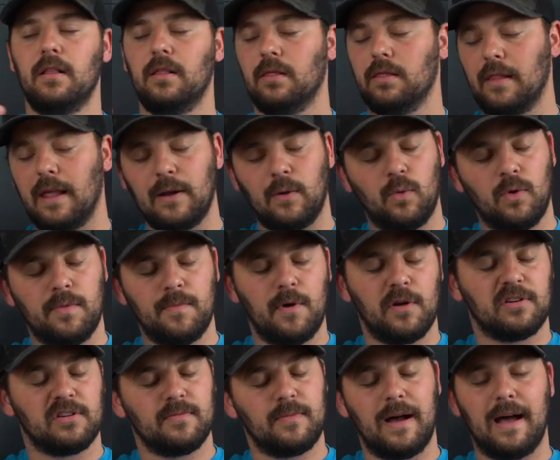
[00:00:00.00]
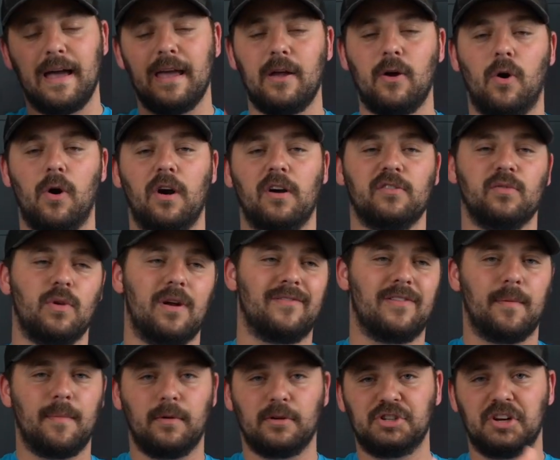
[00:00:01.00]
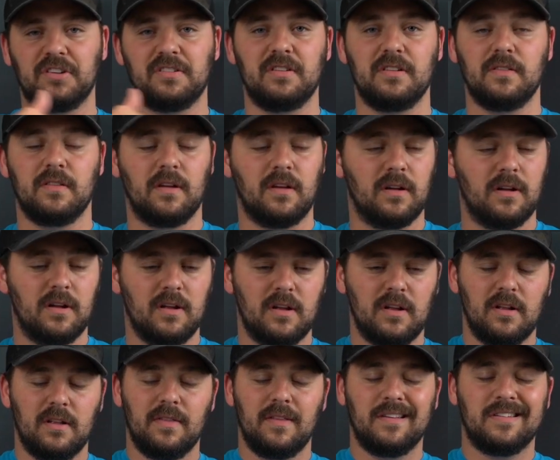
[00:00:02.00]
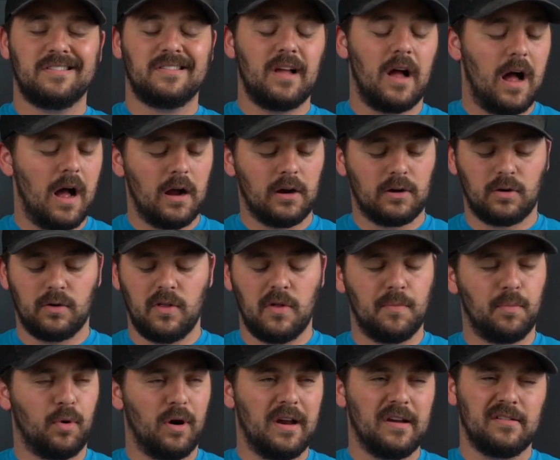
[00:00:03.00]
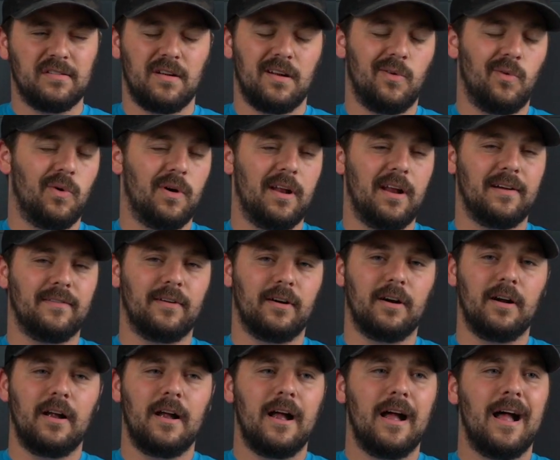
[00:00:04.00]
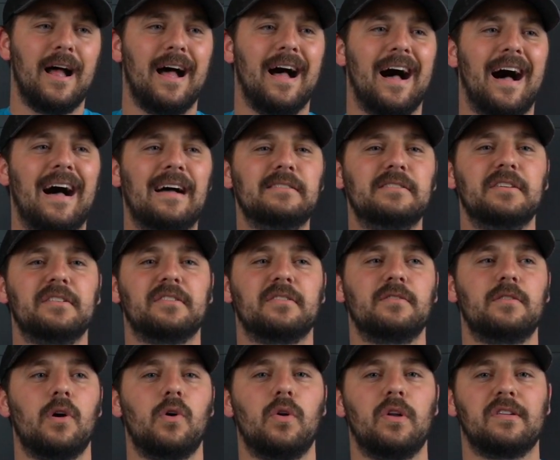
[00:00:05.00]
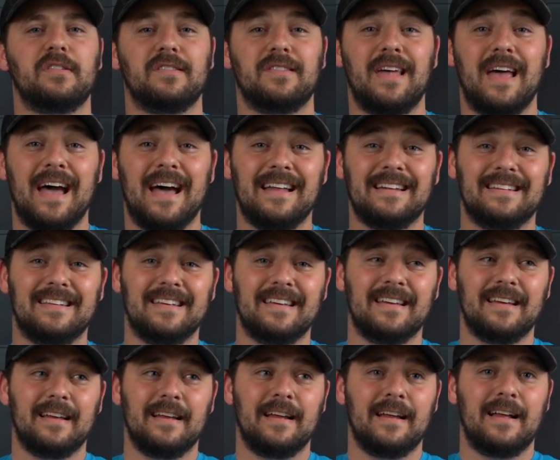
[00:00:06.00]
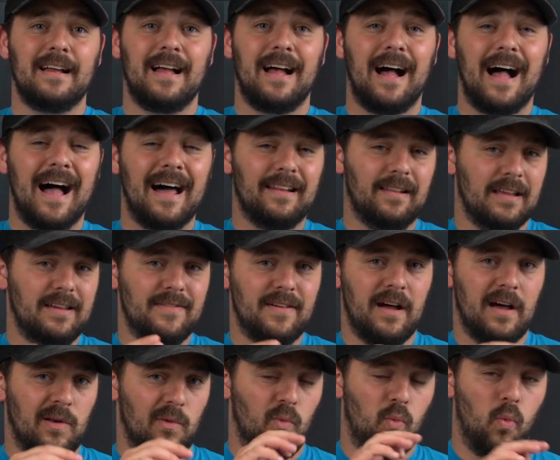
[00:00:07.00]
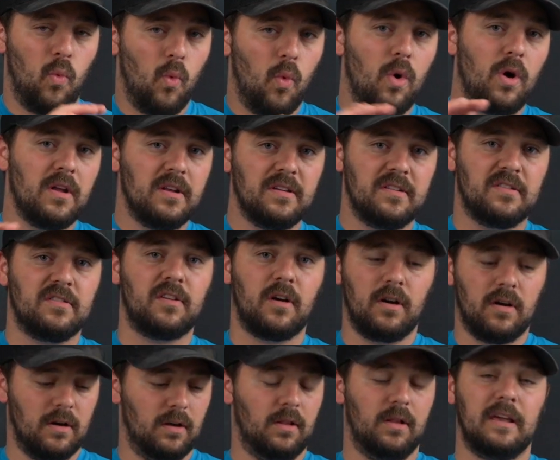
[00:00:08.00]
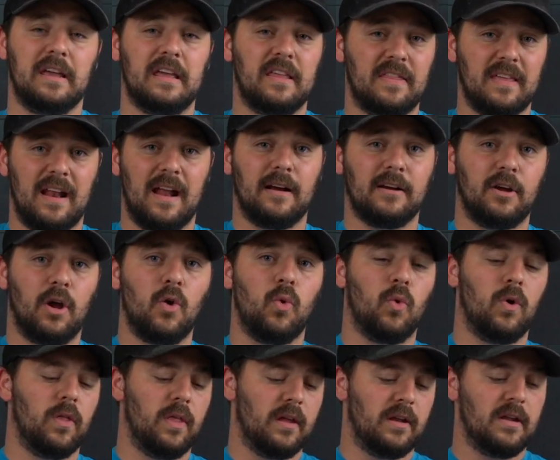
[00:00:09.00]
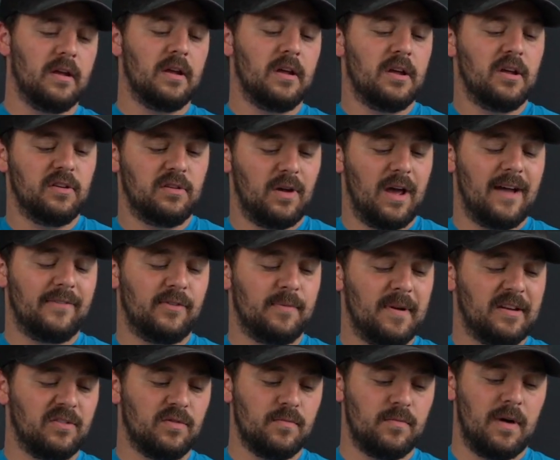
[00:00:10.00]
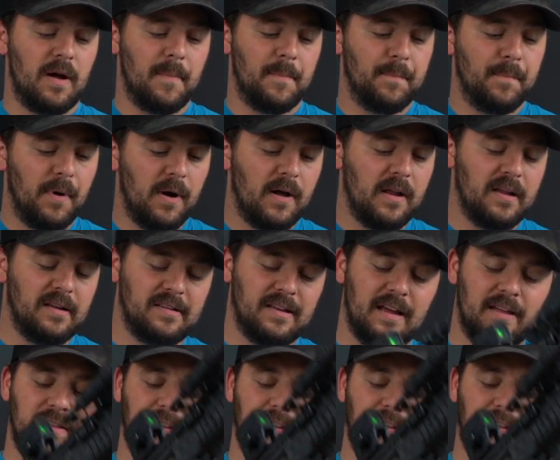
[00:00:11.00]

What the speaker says: like with most of my ARs, whenever I'm adjusting the stock or the brace on it, whatever, I just noticed that I leave it on one certain length and I go with it. So after messing with my buddies that have